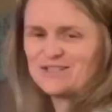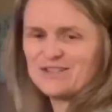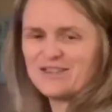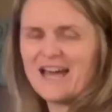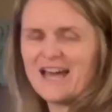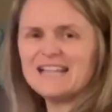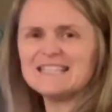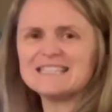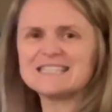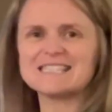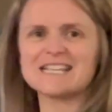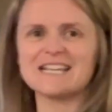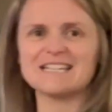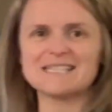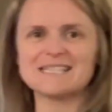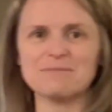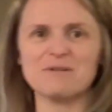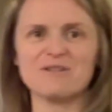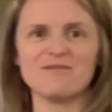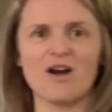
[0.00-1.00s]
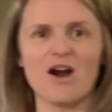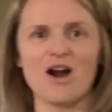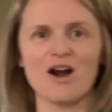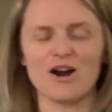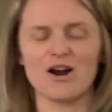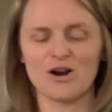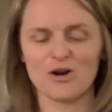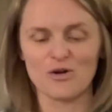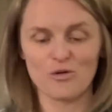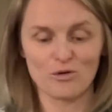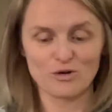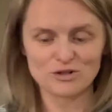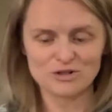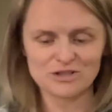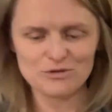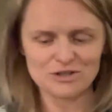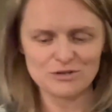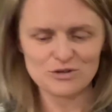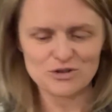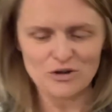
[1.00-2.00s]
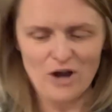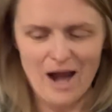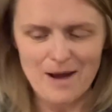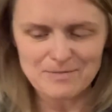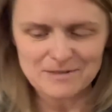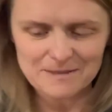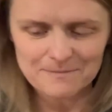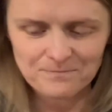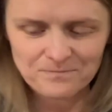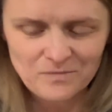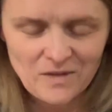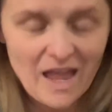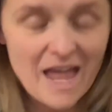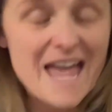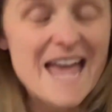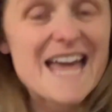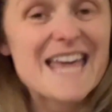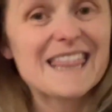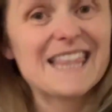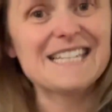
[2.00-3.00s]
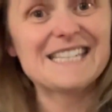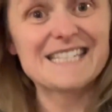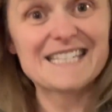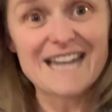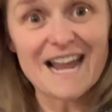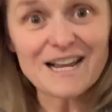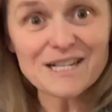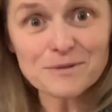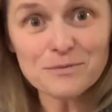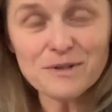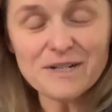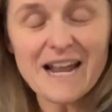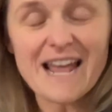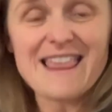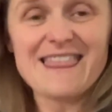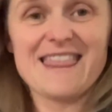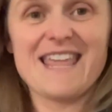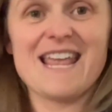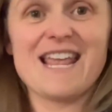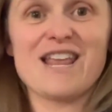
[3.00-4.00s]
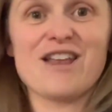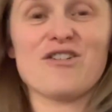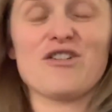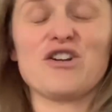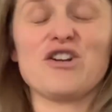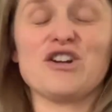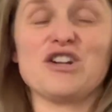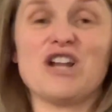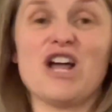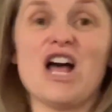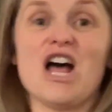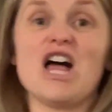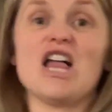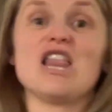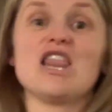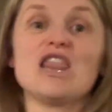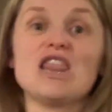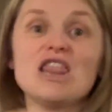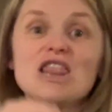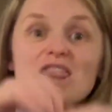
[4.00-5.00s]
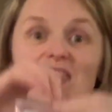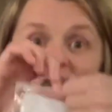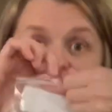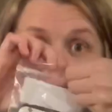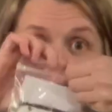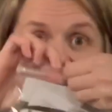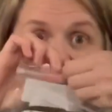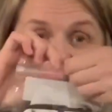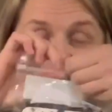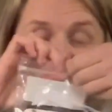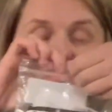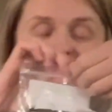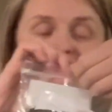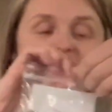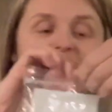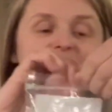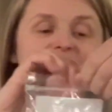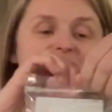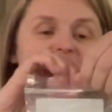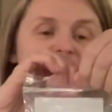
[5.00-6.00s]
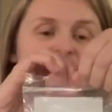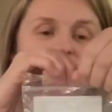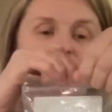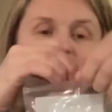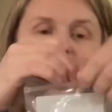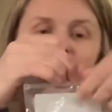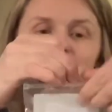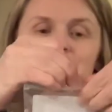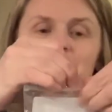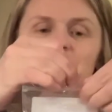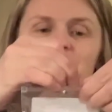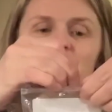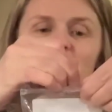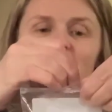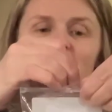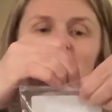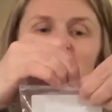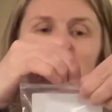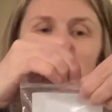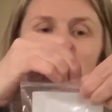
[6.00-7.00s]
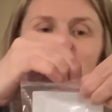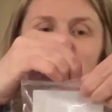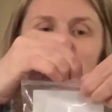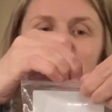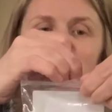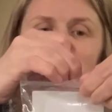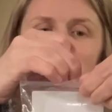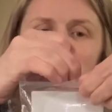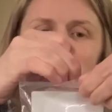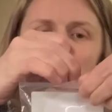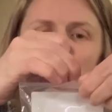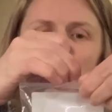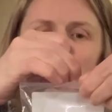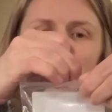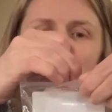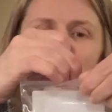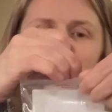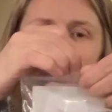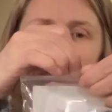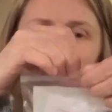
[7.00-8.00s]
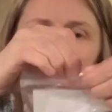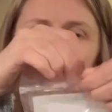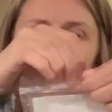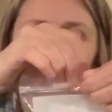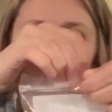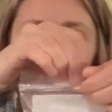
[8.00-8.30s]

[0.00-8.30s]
that's some of our gorgeous new straps. This next one, I think you're gonna love this new item. This is our light